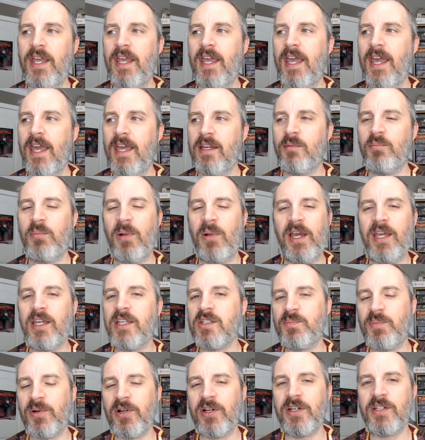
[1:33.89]
And in my
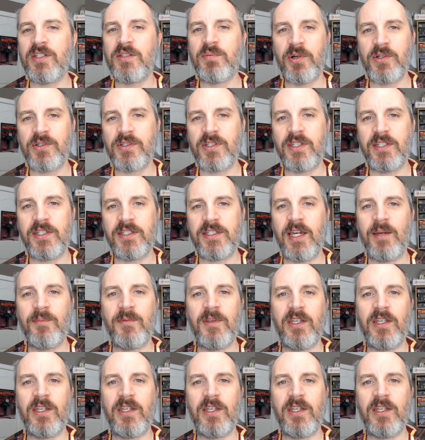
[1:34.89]
experience, most of the time,